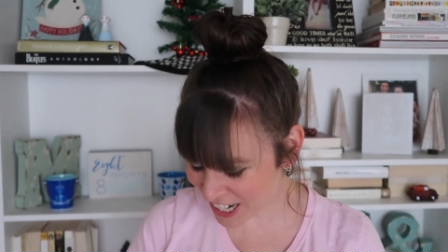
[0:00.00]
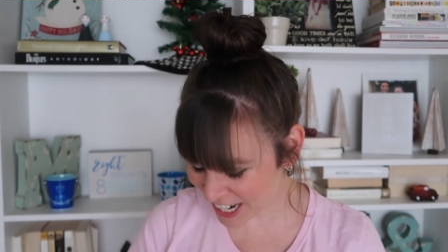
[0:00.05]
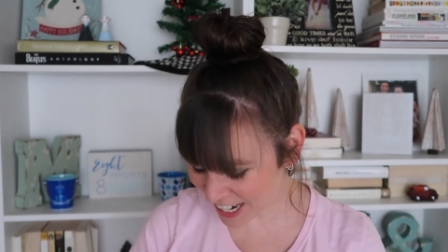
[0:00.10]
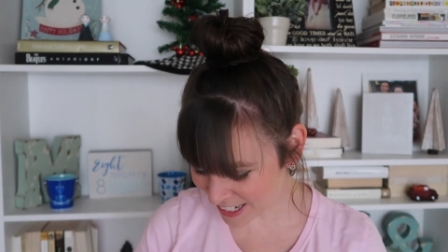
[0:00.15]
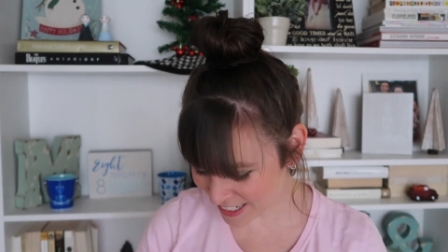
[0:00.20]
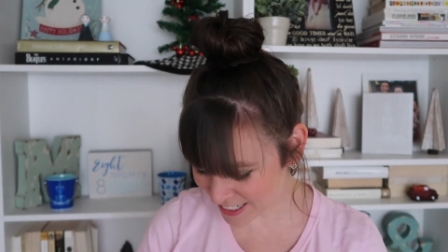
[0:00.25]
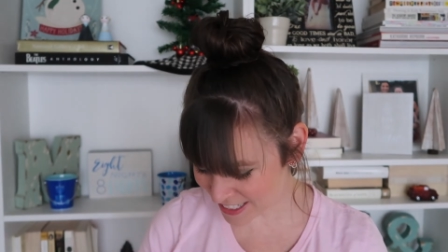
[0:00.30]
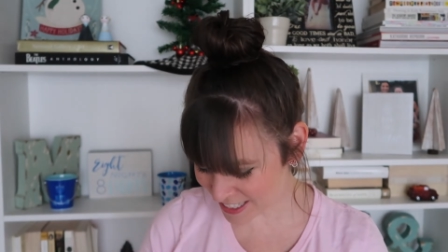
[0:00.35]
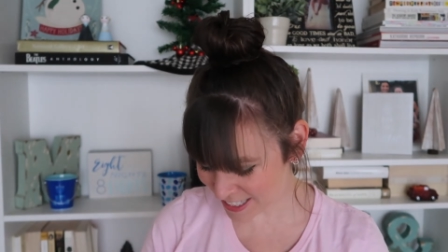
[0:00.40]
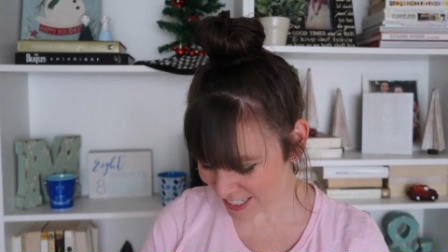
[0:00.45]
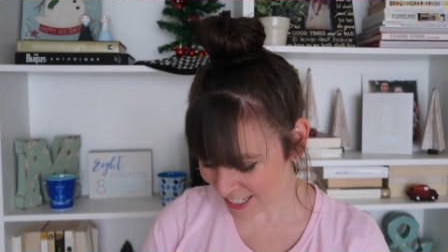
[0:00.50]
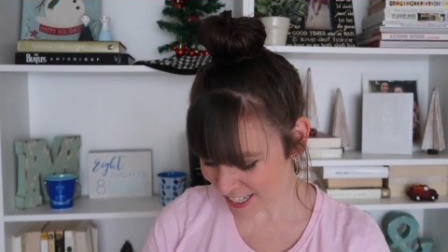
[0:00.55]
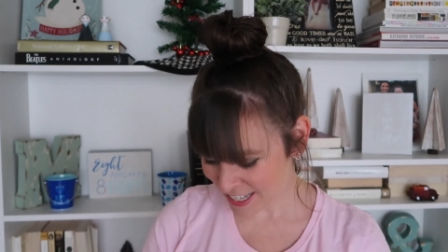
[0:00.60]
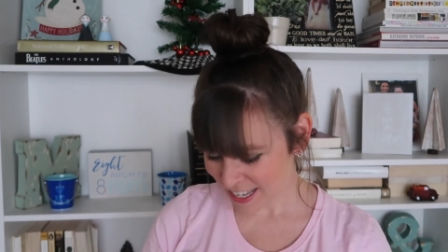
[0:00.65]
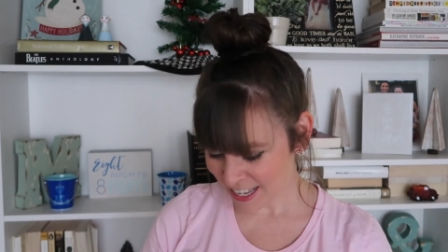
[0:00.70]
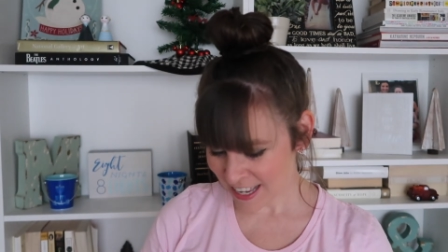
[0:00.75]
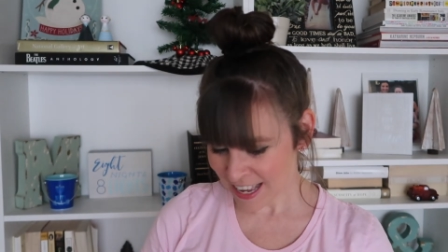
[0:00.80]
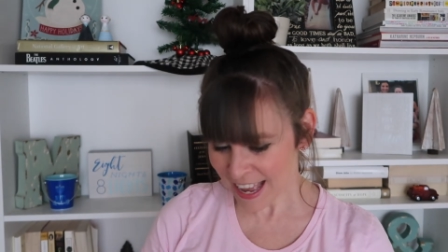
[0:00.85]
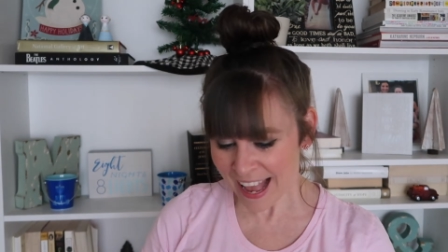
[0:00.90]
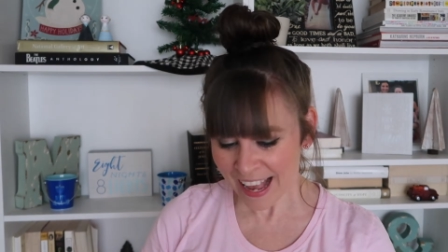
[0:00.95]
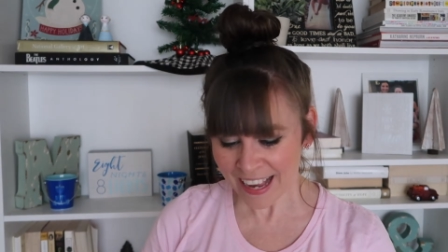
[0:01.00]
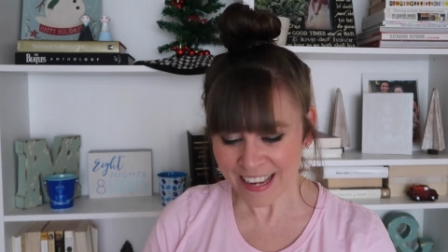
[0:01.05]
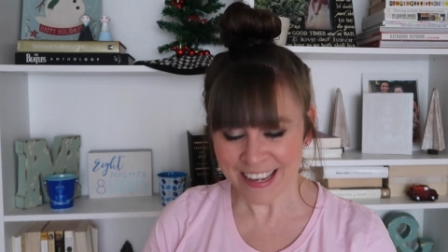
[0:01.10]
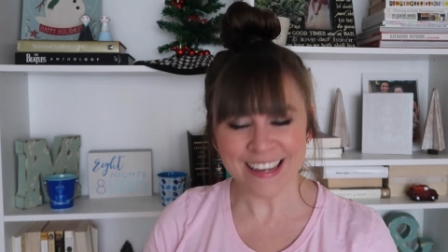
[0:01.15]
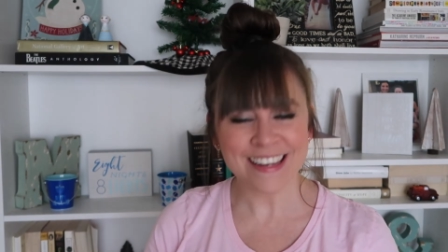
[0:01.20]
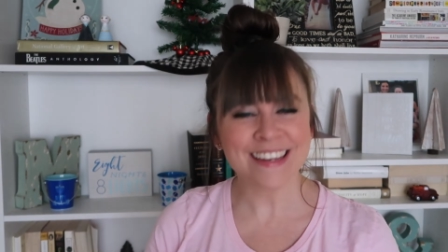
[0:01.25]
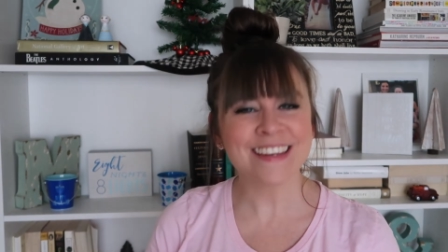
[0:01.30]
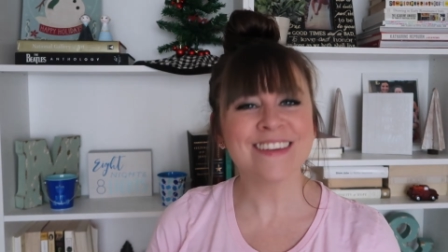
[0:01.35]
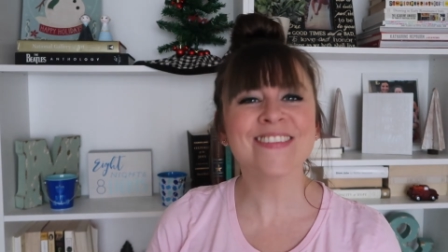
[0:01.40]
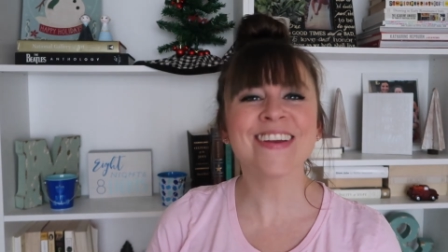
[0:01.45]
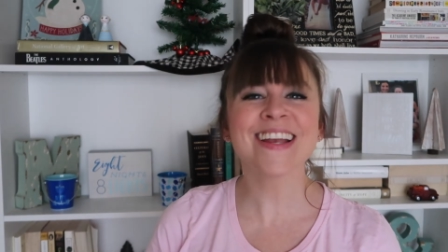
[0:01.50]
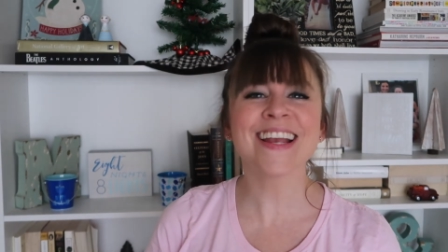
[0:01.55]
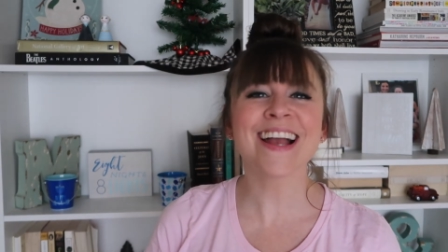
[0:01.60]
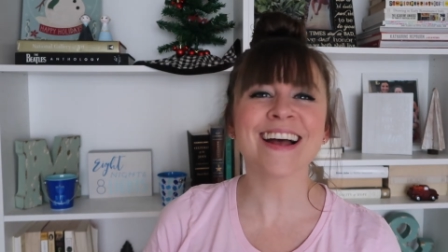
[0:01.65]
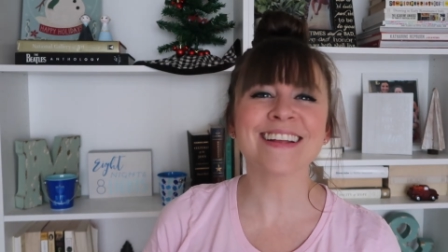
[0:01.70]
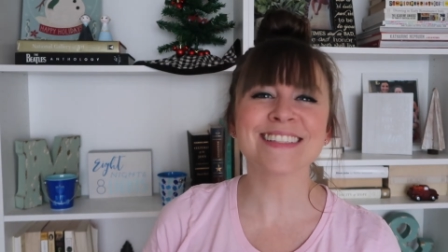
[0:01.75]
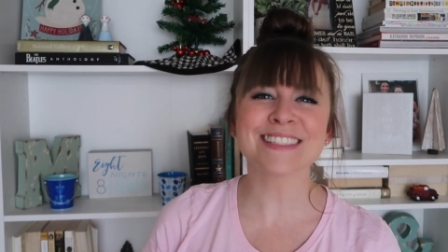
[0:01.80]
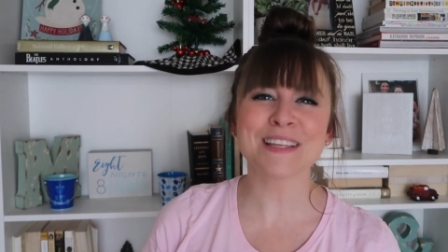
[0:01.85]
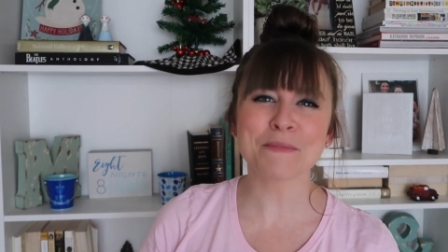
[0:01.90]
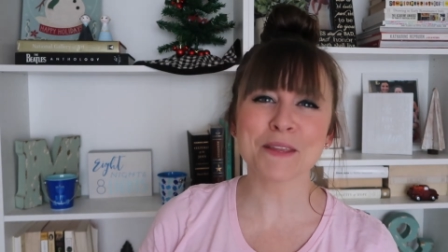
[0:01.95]
and I even
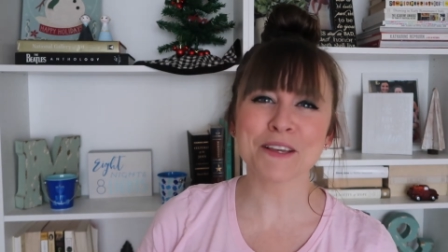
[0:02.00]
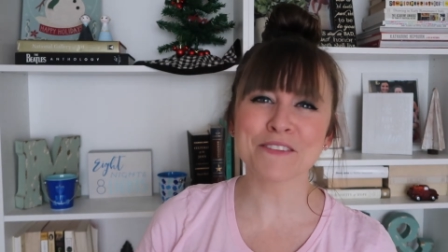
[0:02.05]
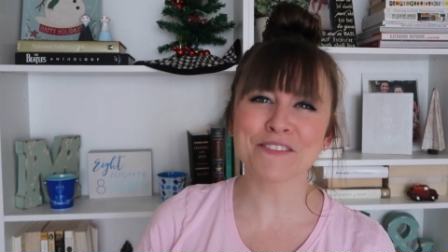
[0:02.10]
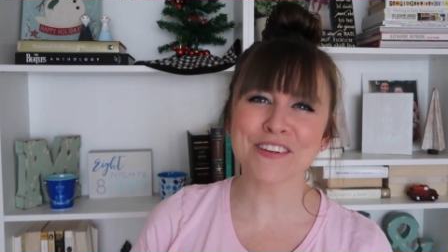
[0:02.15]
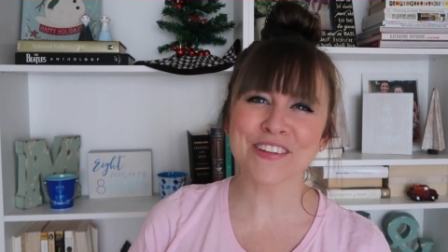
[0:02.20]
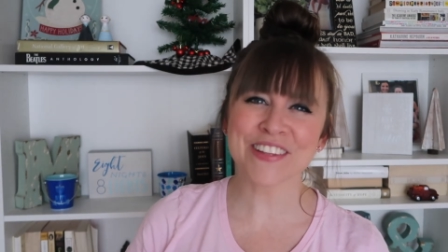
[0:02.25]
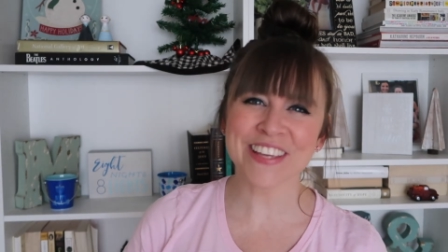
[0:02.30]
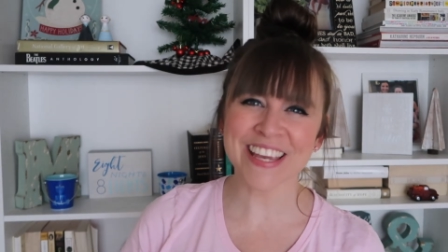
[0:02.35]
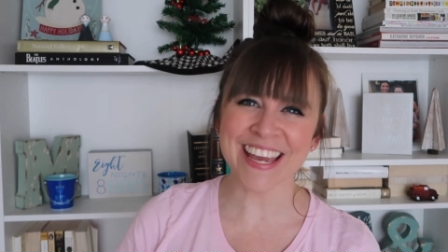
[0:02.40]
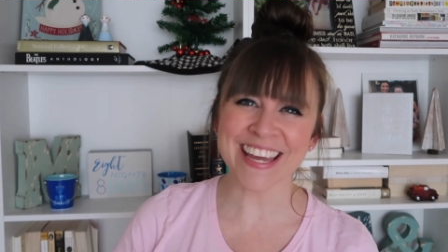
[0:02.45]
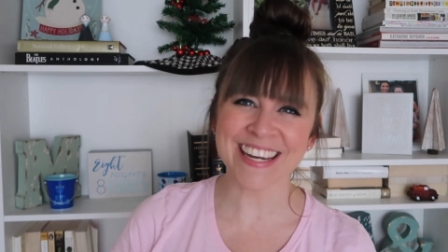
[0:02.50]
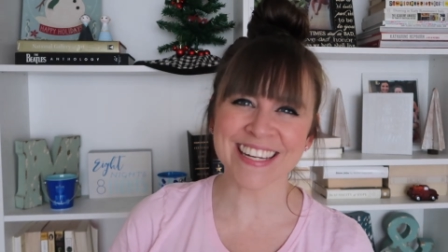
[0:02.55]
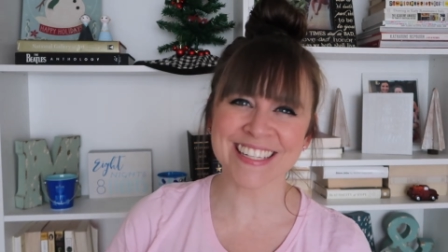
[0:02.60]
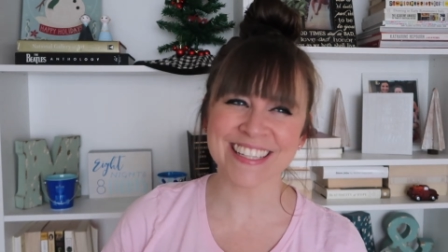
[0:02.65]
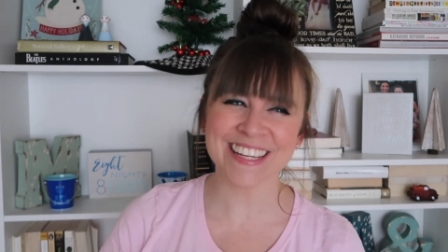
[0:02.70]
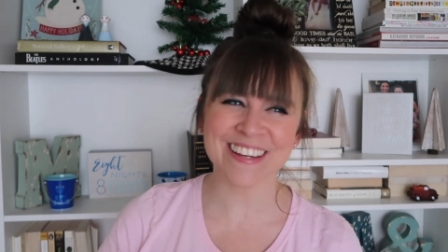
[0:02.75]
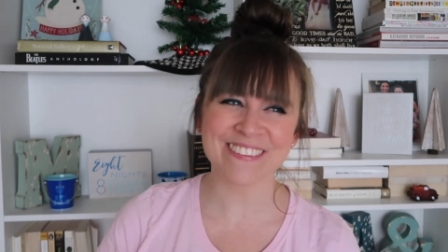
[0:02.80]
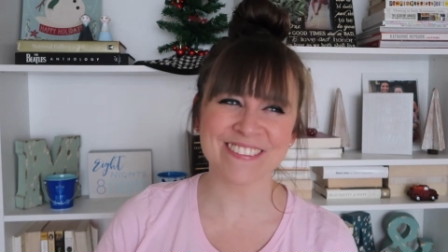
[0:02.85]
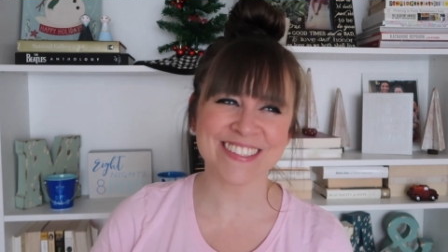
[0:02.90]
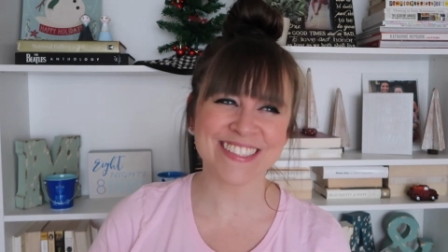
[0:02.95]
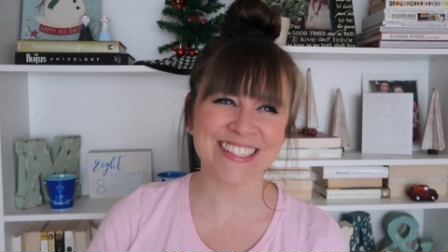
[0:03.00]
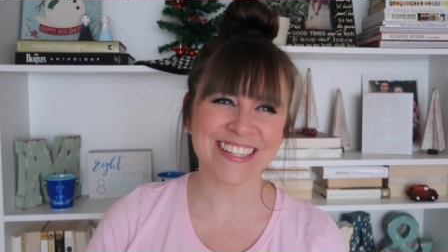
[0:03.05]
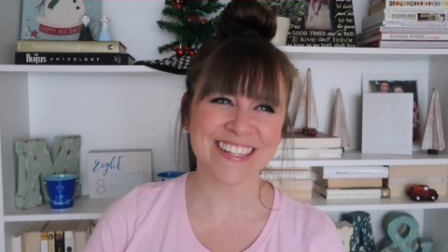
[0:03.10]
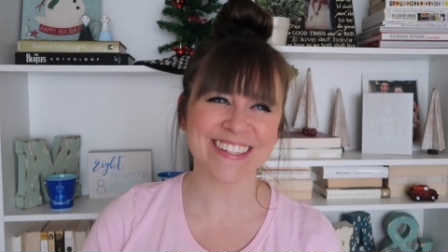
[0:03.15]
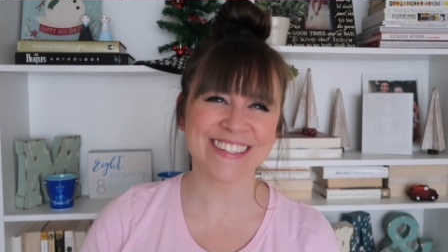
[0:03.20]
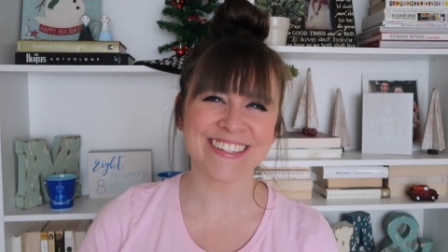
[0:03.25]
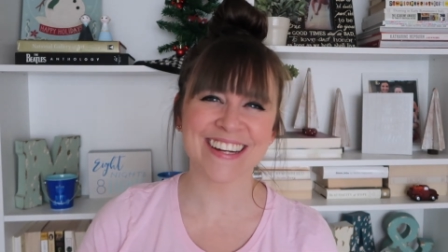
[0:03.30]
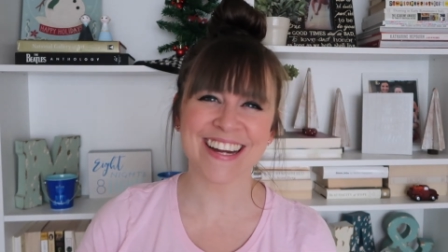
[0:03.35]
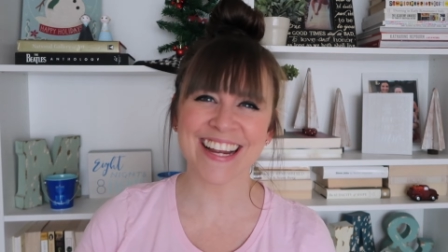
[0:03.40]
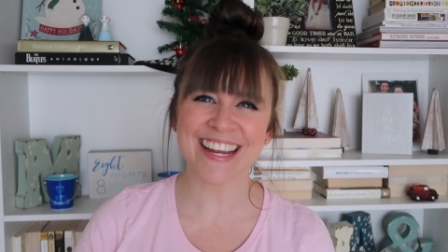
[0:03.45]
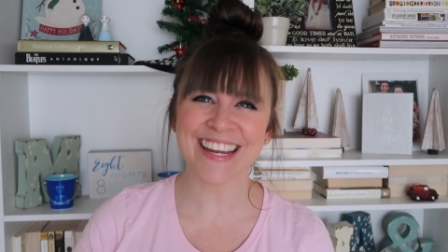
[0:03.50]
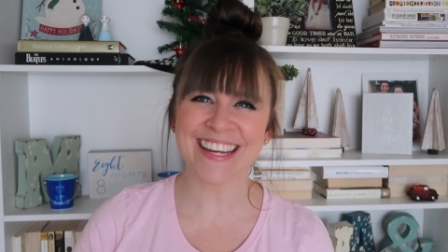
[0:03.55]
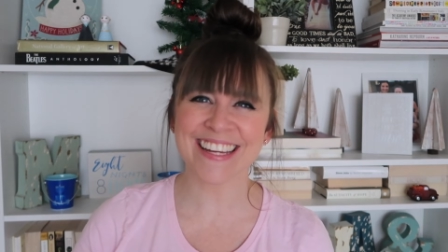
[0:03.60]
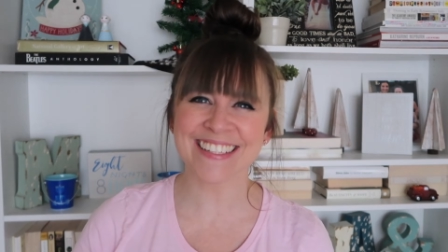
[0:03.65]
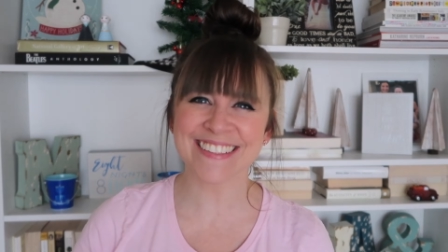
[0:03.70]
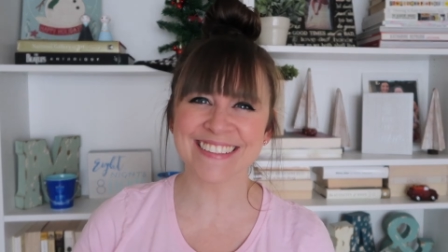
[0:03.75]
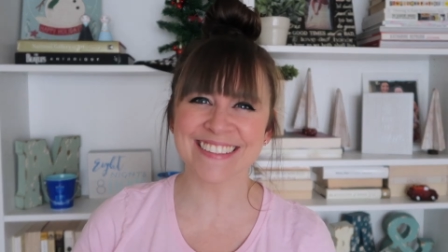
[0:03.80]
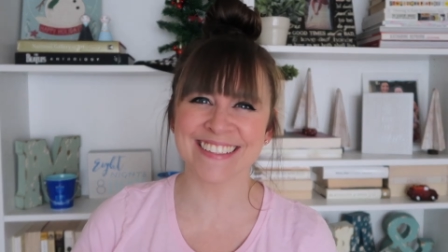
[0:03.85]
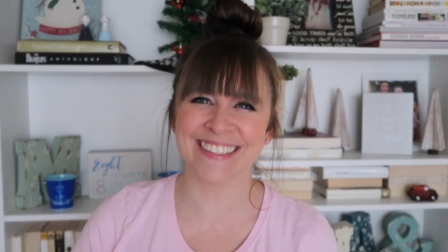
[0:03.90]
got something for Leanne and Leanne was like, great.